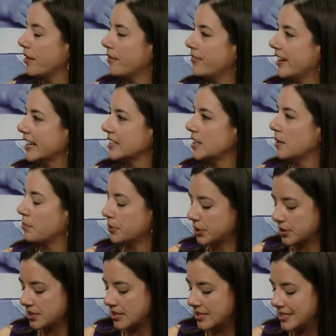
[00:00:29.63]
affect a
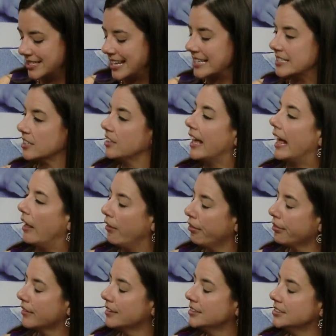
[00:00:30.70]
person's dental health?